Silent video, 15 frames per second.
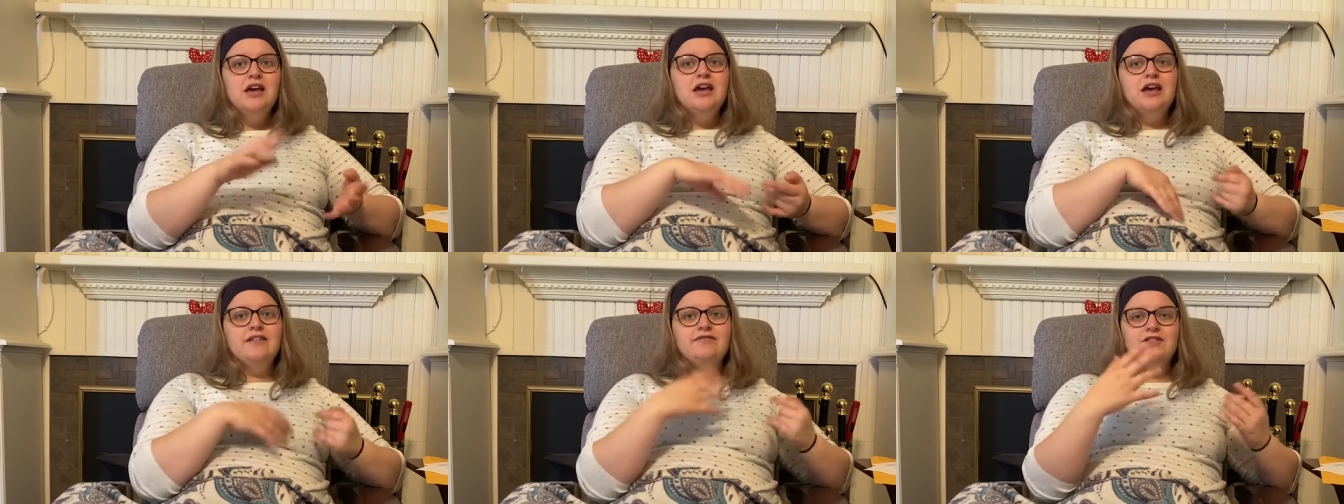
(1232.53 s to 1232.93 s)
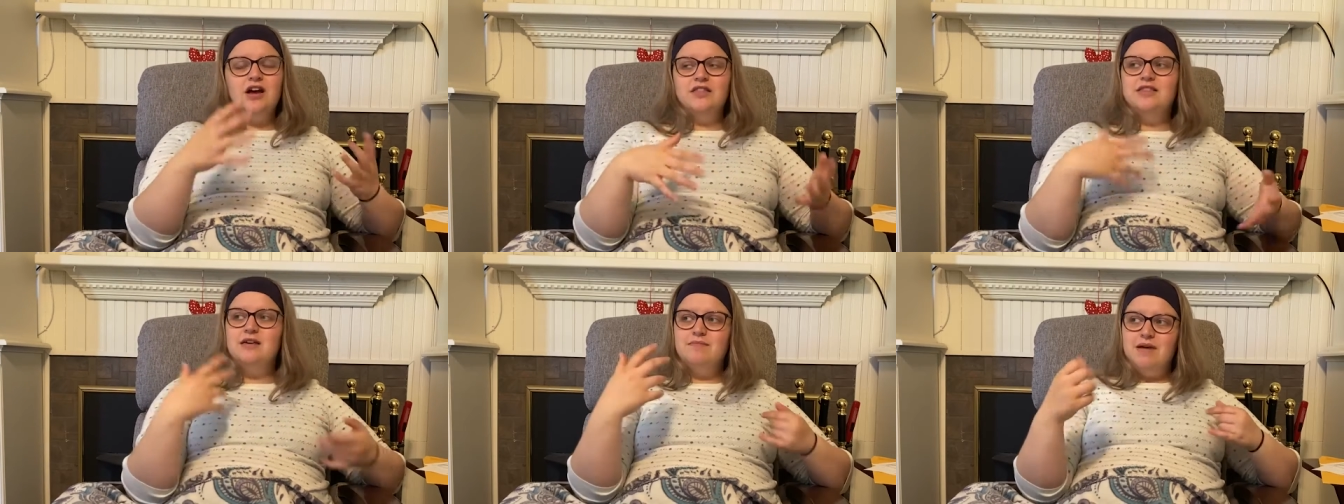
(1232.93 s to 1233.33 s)
If
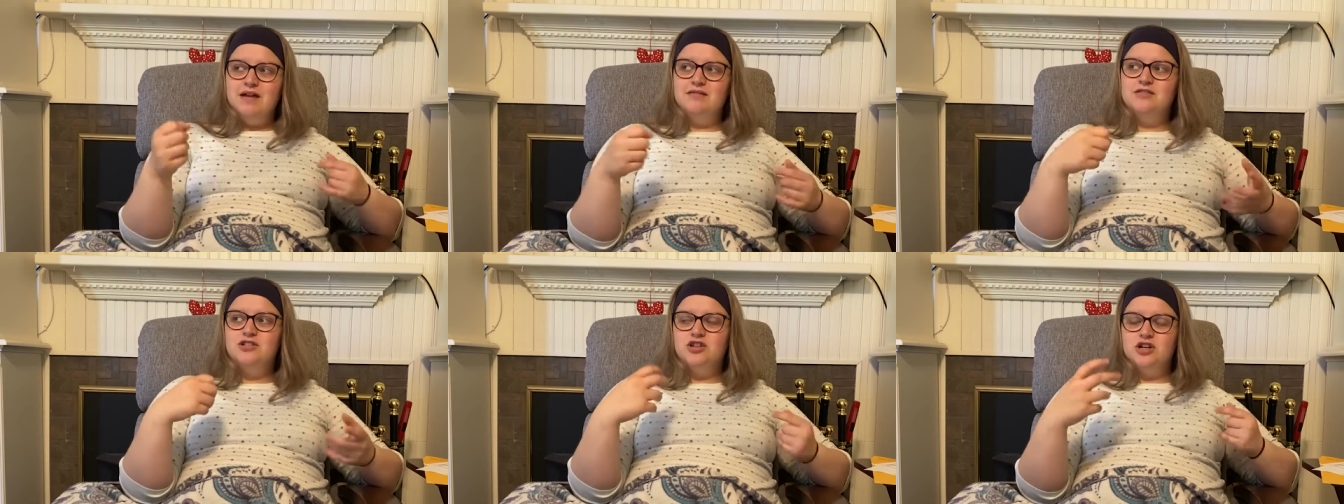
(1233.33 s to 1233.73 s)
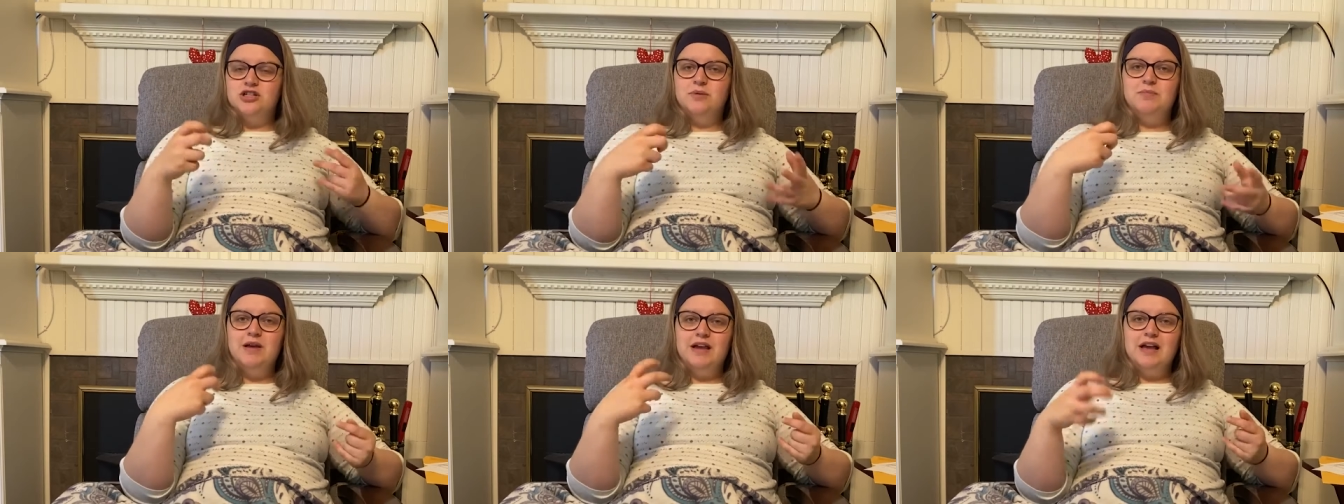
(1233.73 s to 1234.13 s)
not, they might start
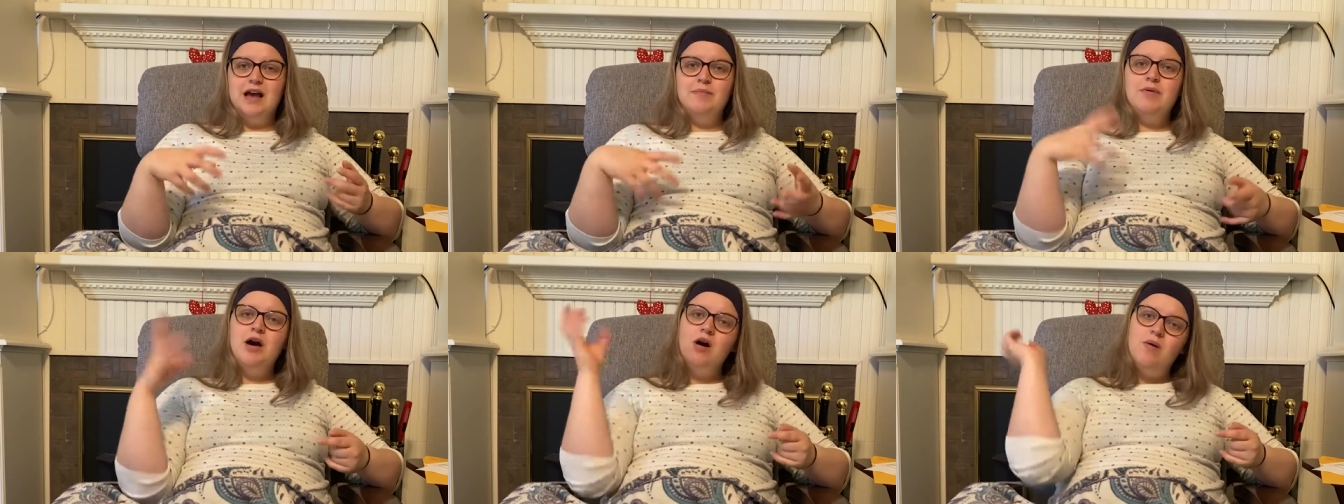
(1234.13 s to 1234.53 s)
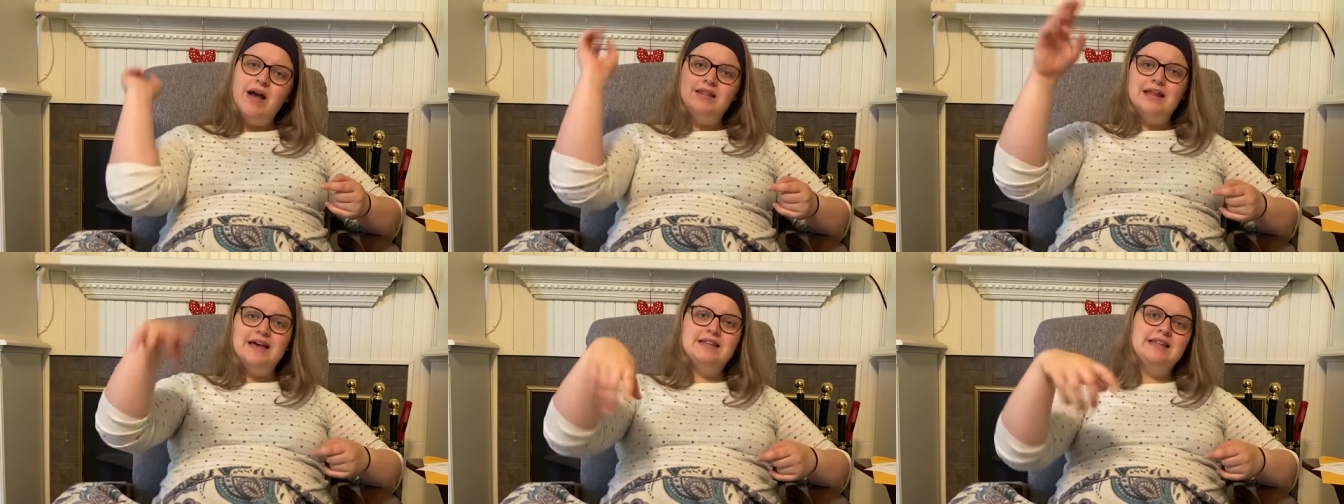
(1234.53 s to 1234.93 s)
to pick up, oh,
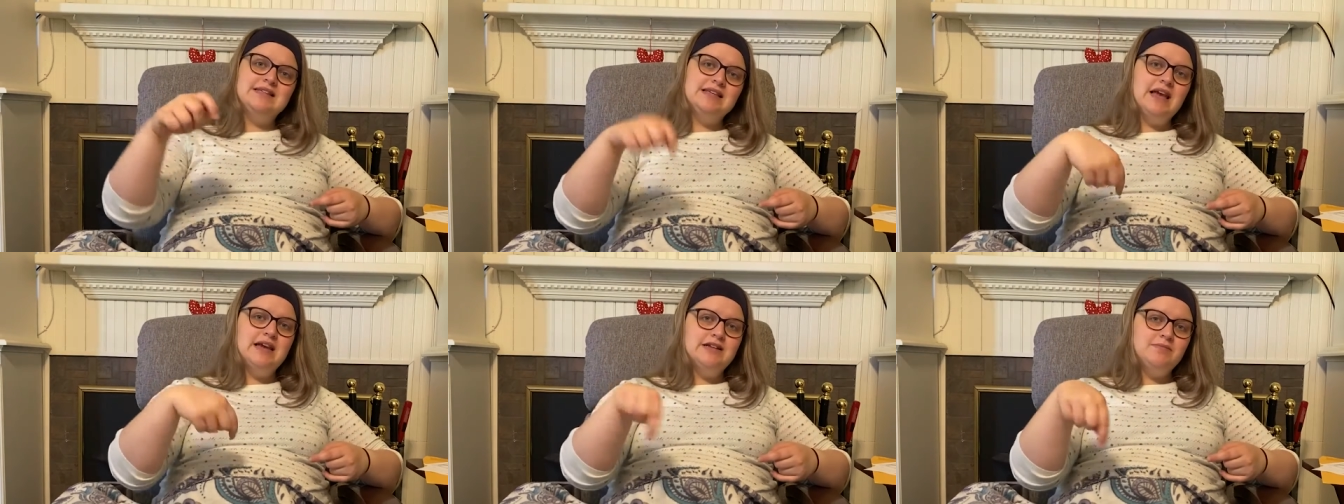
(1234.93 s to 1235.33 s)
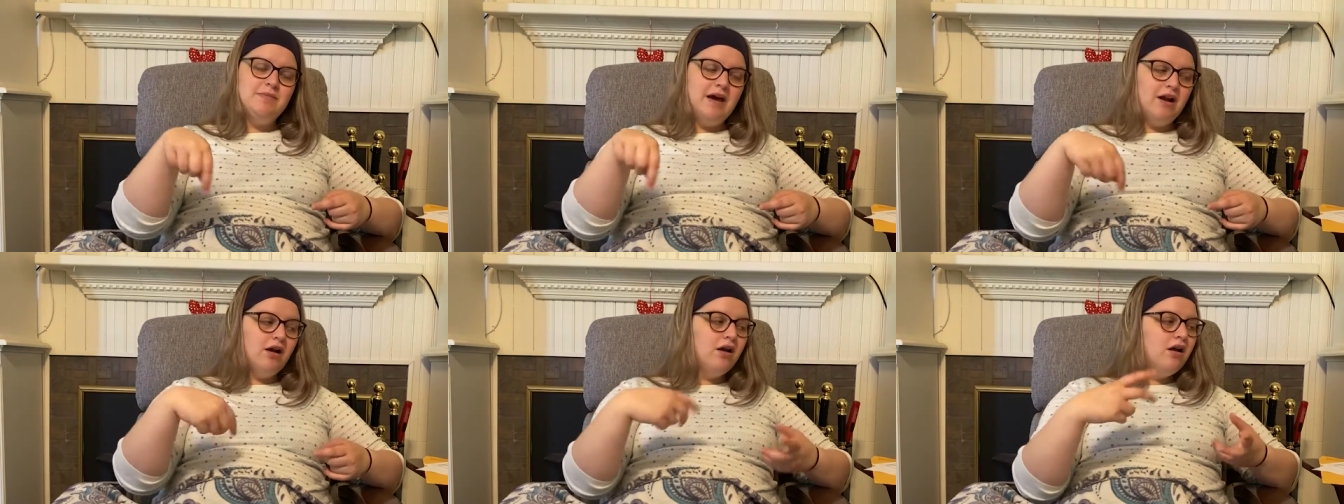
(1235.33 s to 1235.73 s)
I like this hand
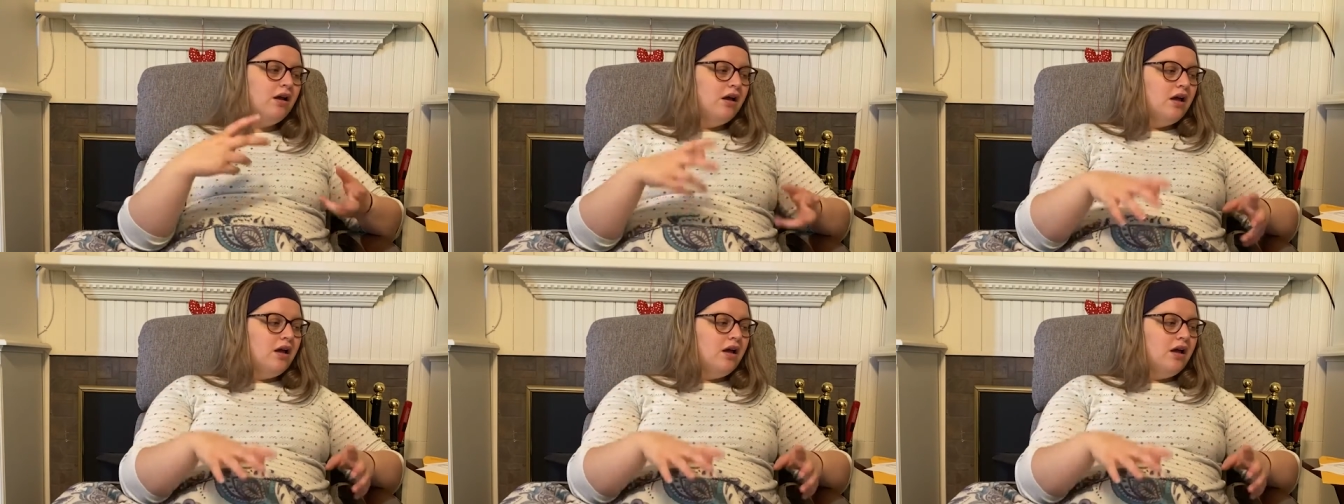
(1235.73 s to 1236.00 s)
better